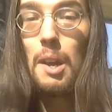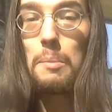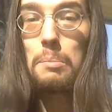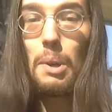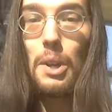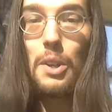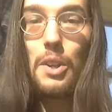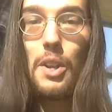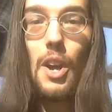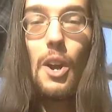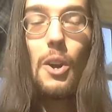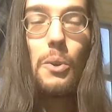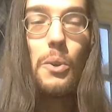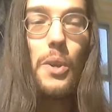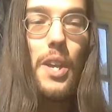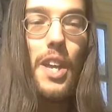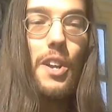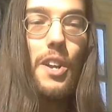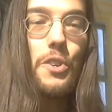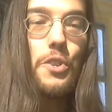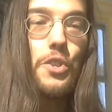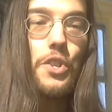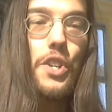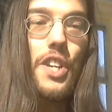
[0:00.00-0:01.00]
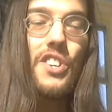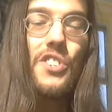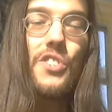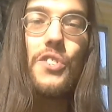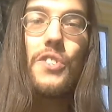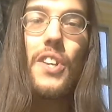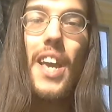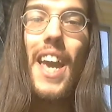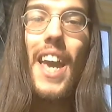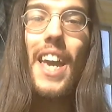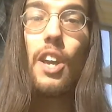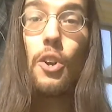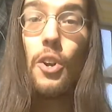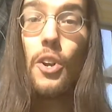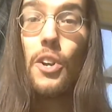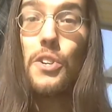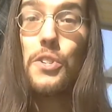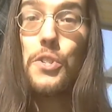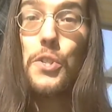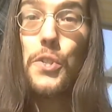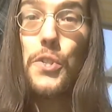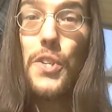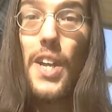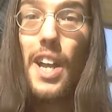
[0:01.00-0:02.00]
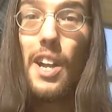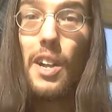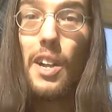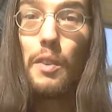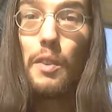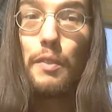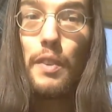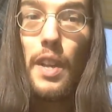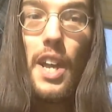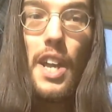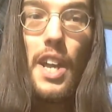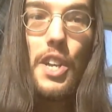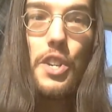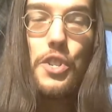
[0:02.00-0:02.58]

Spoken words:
But no, here she's saying herself